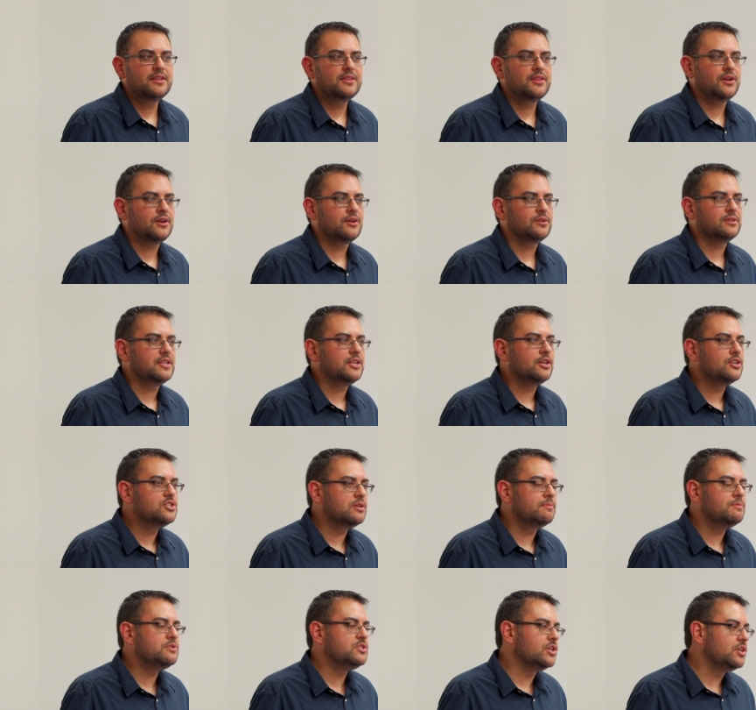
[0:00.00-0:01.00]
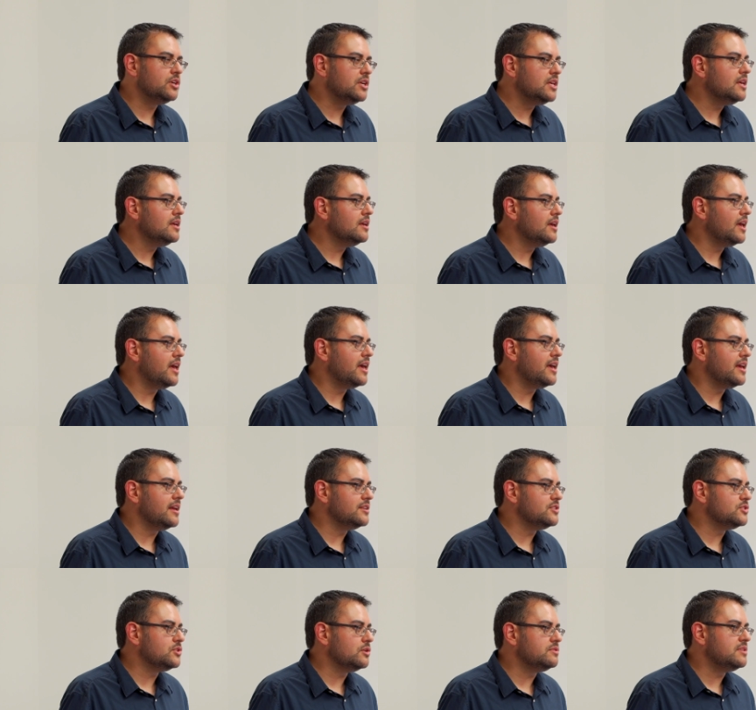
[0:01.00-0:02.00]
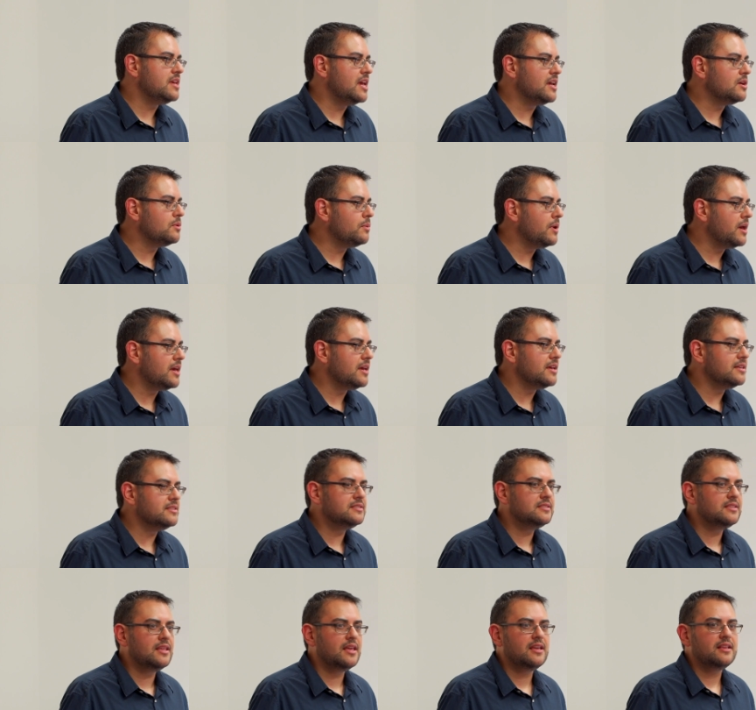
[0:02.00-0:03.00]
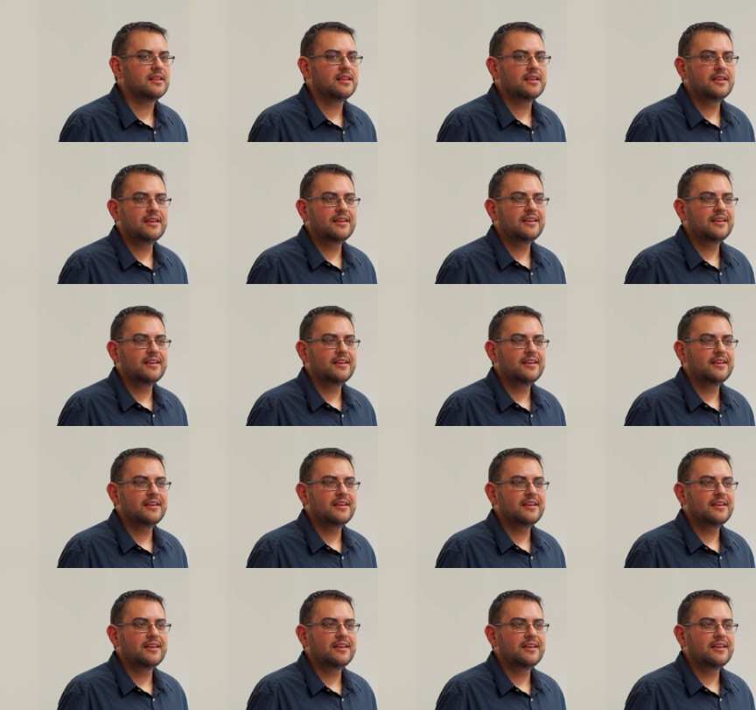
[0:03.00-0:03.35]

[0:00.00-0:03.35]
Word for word: their leadership journey and sort of takeaways that